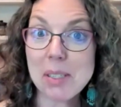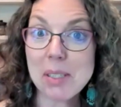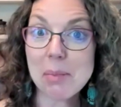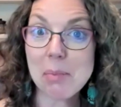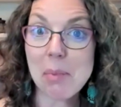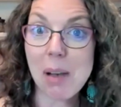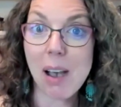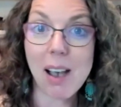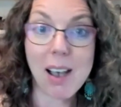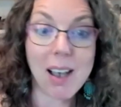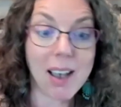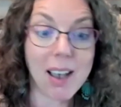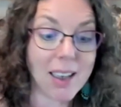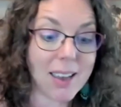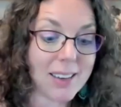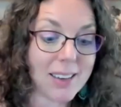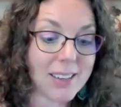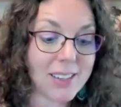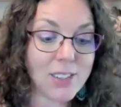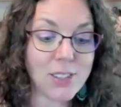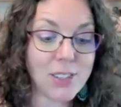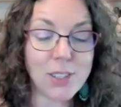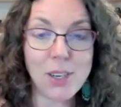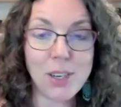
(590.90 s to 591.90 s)
comes to
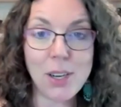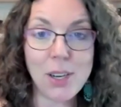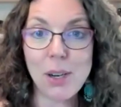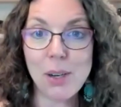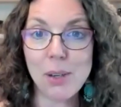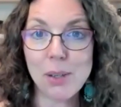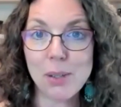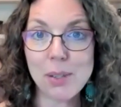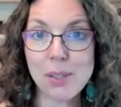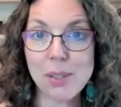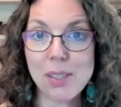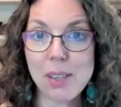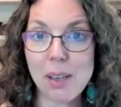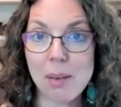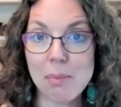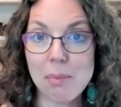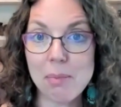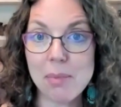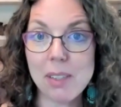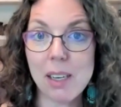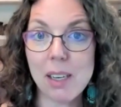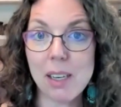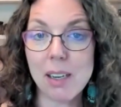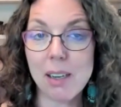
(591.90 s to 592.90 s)
mind,
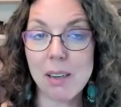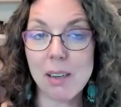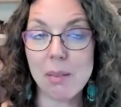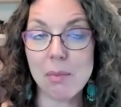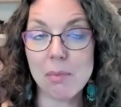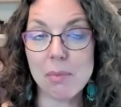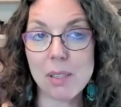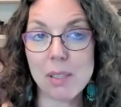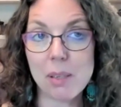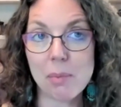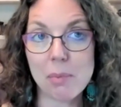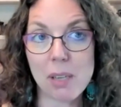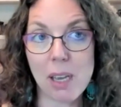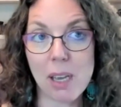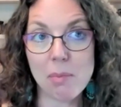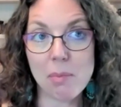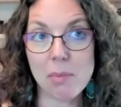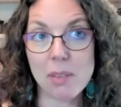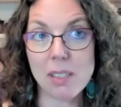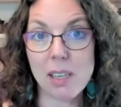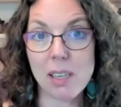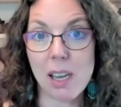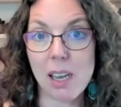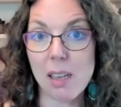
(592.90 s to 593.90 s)

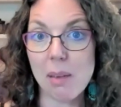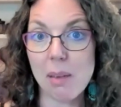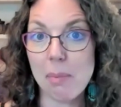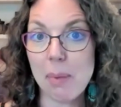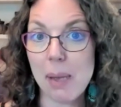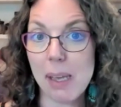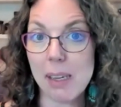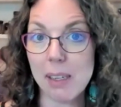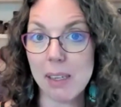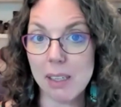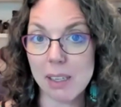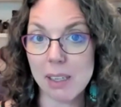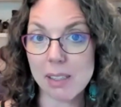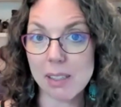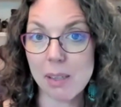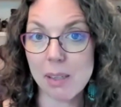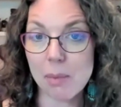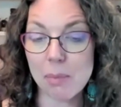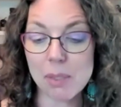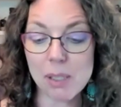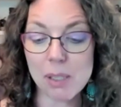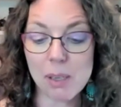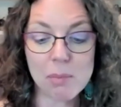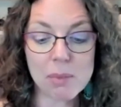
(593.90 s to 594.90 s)
sometimes diabetic
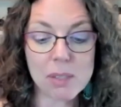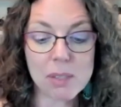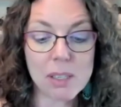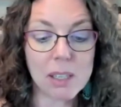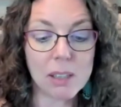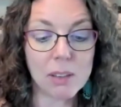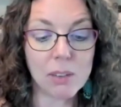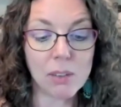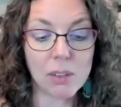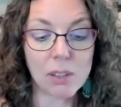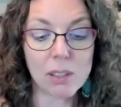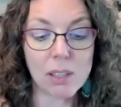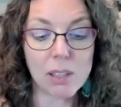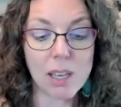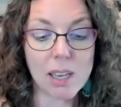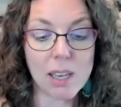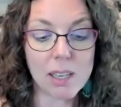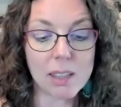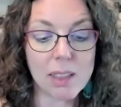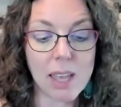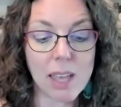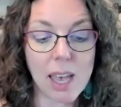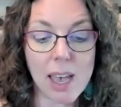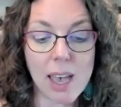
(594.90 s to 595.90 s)
symptoms can look
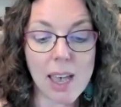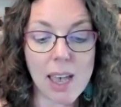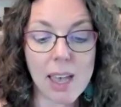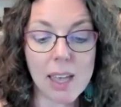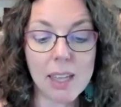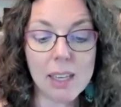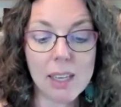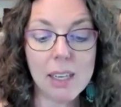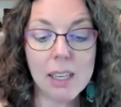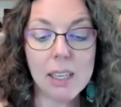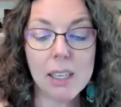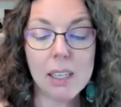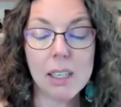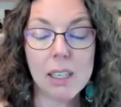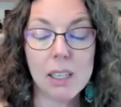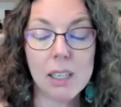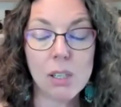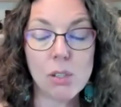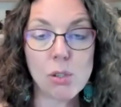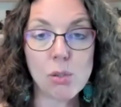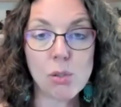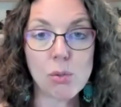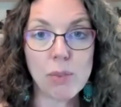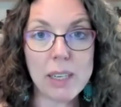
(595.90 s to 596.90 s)
like that,
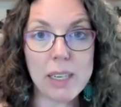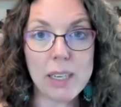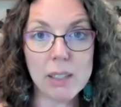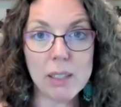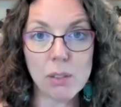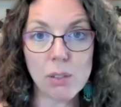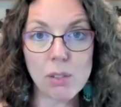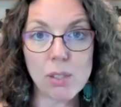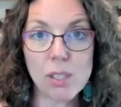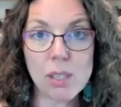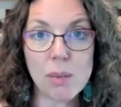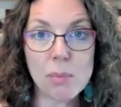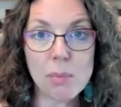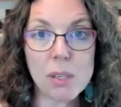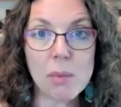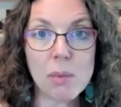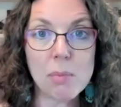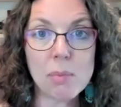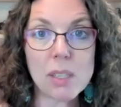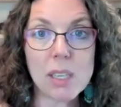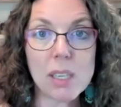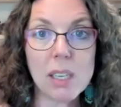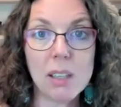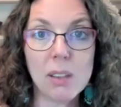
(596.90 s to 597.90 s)
adrenal
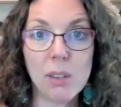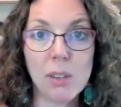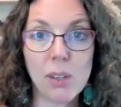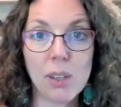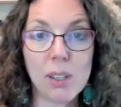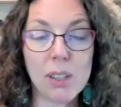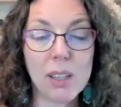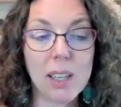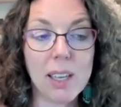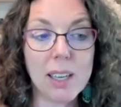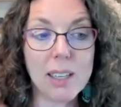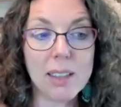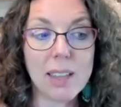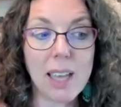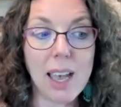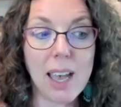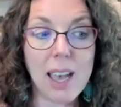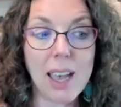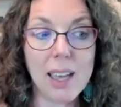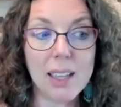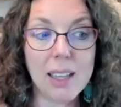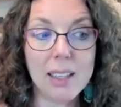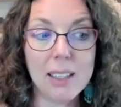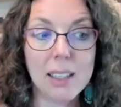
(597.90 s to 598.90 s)
symptoms can look like
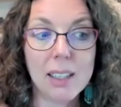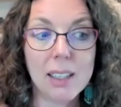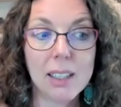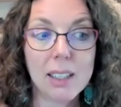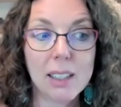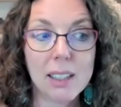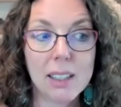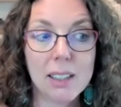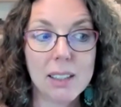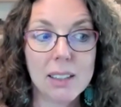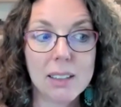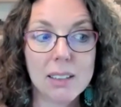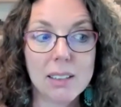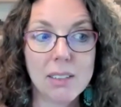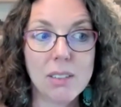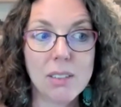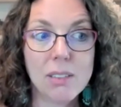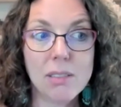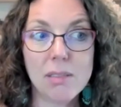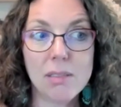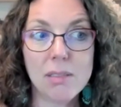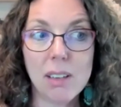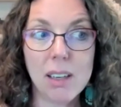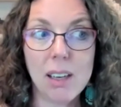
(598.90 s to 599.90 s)
that.
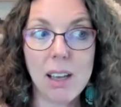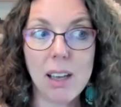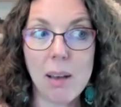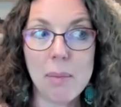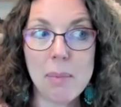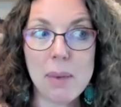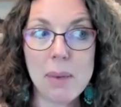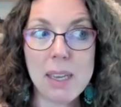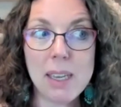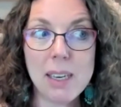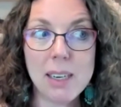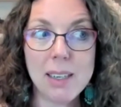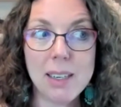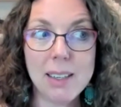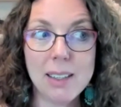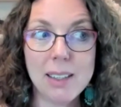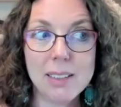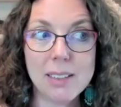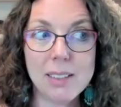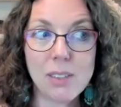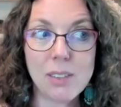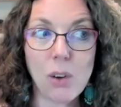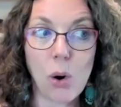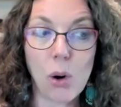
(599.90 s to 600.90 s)
I mean,
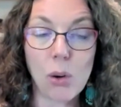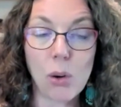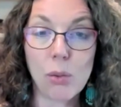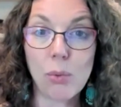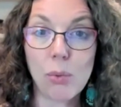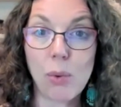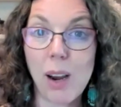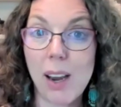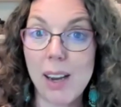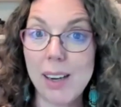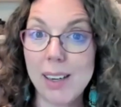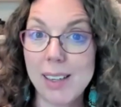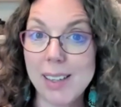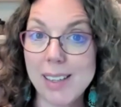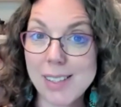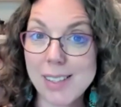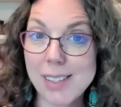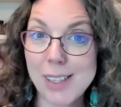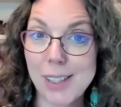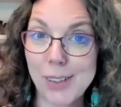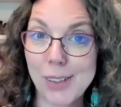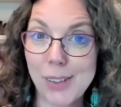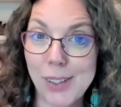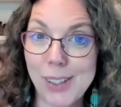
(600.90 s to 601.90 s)
arthritis
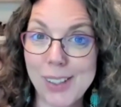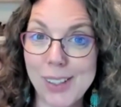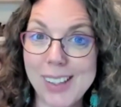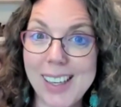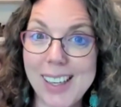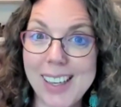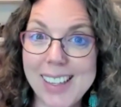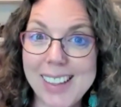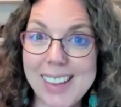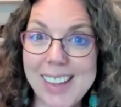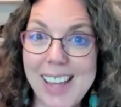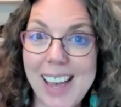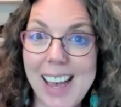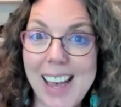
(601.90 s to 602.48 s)
could look like